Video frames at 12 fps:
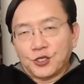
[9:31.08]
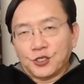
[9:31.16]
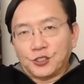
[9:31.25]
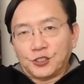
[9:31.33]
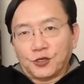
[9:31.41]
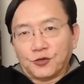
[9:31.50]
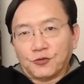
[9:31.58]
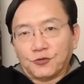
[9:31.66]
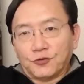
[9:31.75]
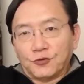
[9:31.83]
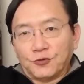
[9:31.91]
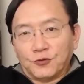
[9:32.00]
So
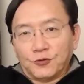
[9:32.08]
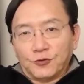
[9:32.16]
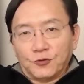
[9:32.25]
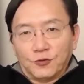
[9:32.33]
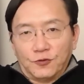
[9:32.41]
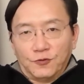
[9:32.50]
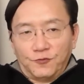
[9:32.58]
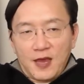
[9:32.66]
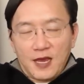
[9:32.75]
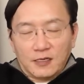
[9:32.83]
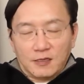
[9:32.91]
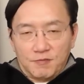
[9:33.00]
the
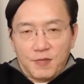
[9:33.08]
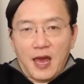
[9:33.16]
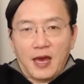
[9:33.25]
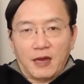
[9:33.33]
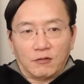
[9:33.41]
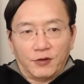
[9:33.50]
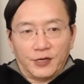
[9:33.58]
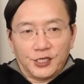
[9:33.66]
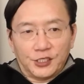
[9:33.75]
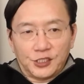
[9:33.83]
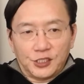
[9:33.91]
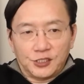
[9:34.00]
fact of the matter
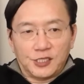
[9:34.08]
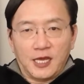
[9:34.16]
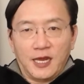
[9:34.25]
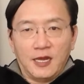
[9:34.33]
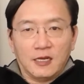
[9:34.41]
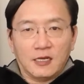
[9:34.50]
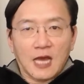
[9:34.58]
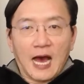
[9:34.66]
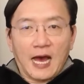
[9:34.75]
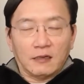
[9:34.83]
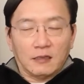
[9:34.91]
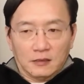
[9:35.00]
is they
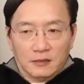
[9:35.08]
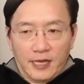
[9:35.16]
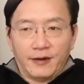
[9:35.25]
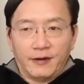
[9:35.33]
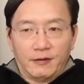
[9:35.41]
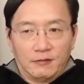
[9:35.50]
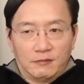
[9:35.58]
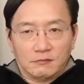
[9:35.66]
got a letter,